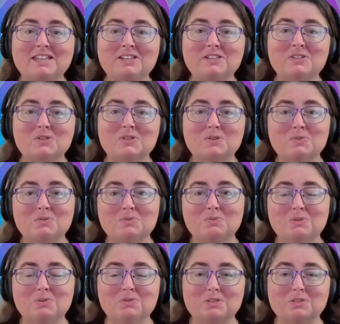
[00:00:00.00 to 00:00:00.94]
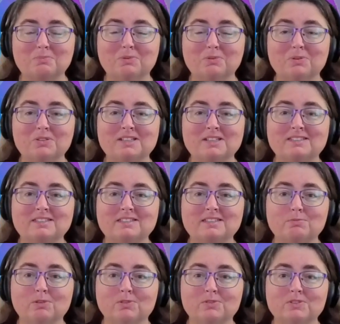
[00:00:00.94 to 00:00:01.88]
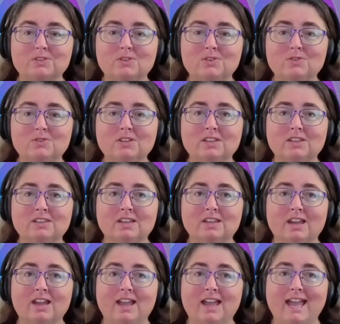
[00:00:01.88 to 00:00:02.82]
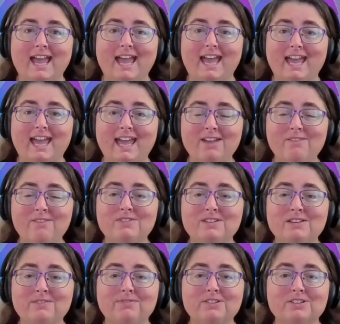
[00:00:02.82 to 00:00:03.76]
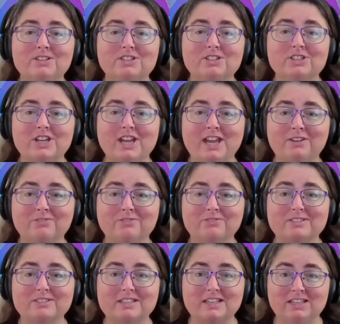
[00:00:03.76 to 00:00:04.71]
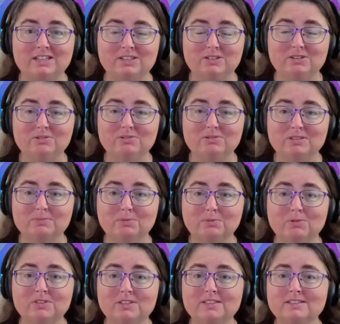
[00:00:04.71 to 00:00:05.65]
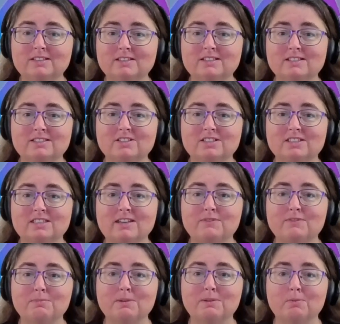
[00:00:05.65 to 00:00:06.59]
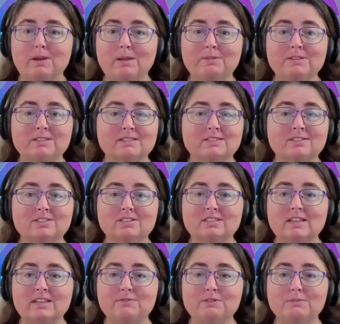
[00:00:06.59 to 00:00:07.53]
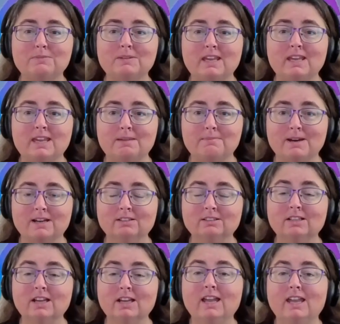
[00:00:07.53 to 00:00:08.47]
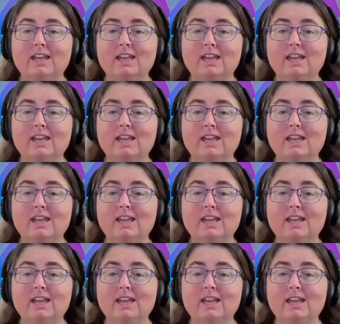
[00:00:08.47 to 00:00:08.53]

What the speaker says: into your support desk as well. So you can have different channels into your support desk. It doesn't just have to be web, it doesn't just have to be email.